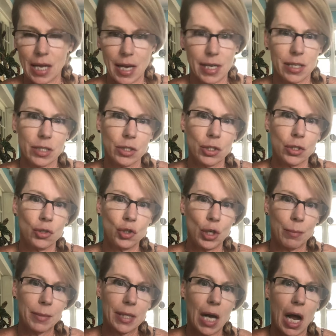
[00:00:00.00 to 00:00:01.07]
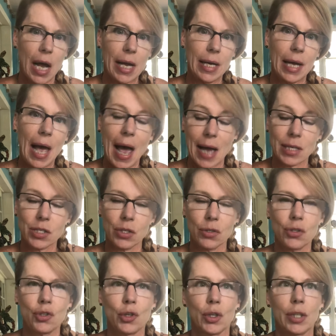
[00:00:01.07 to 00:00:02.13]
and Gemini
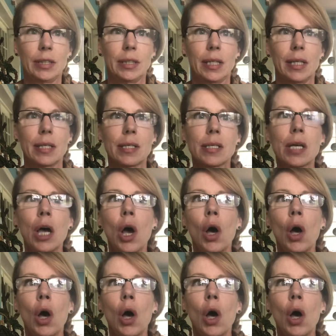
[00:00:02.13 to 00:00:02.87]
axis during this.